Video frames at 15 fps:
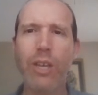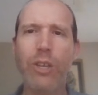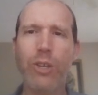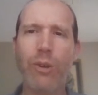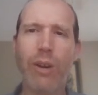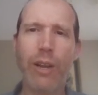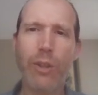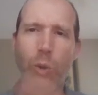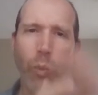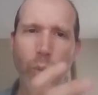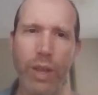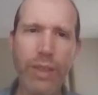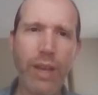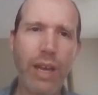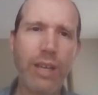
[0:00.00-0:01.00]
You're either
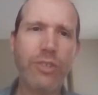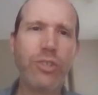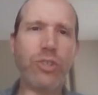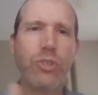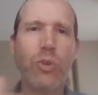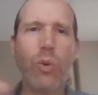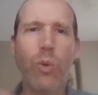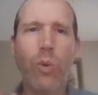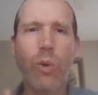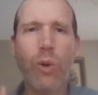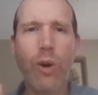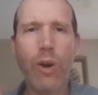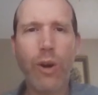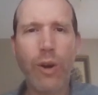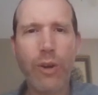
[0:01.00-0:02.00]
with us
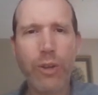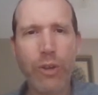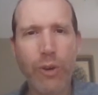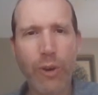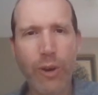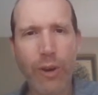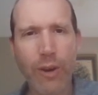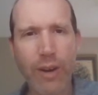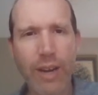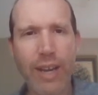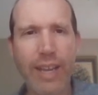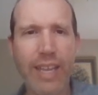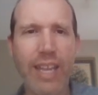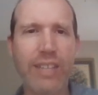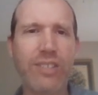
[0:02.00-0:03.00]
or you're
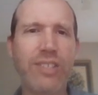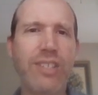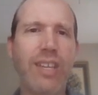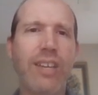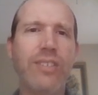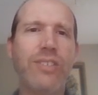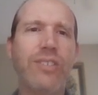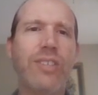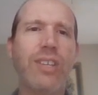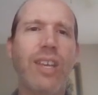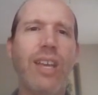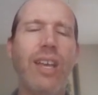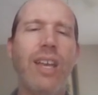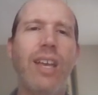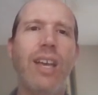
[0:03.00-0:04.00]
against us.
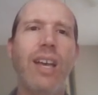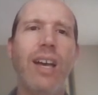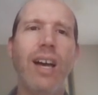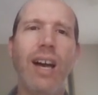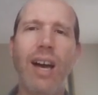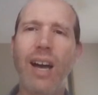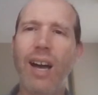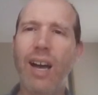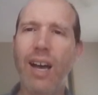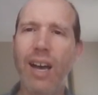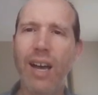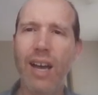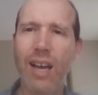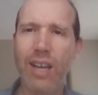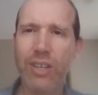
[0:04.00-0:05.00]

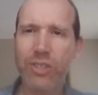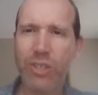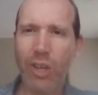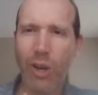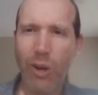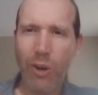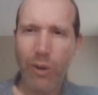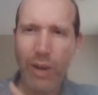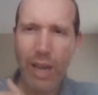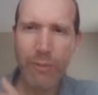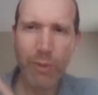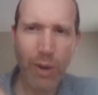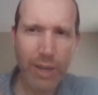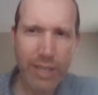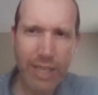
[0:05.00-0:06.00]
Uh, so
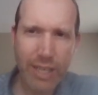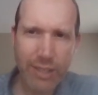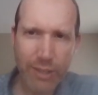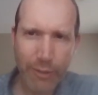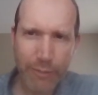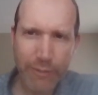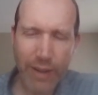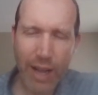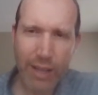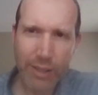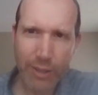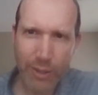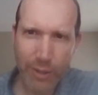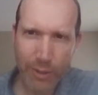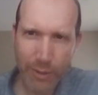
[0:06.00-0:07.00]
everyone needed to
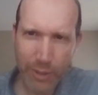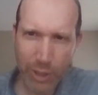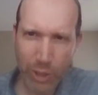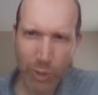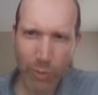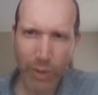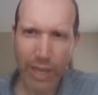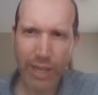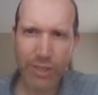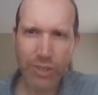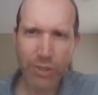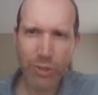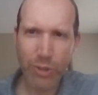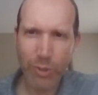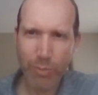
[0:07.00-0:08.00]
follow the
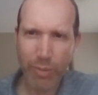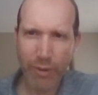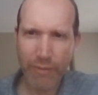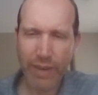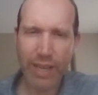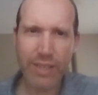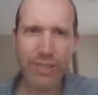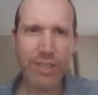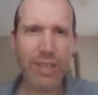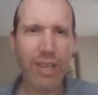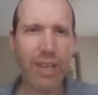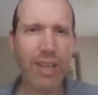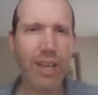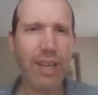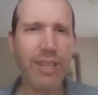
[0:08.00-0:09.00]
U.S. to prevent
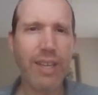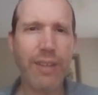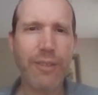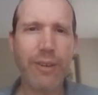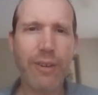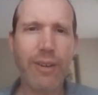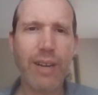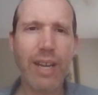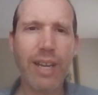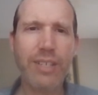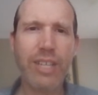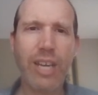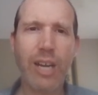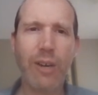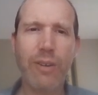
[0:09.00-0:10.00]
uh, another uh,
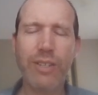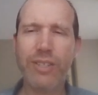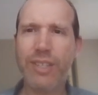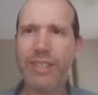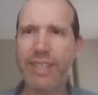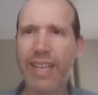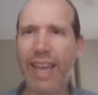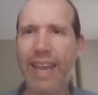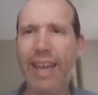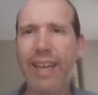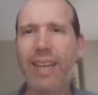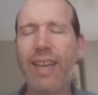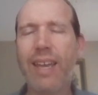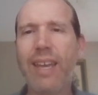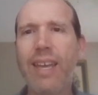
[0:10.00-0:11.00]
terrorist attack.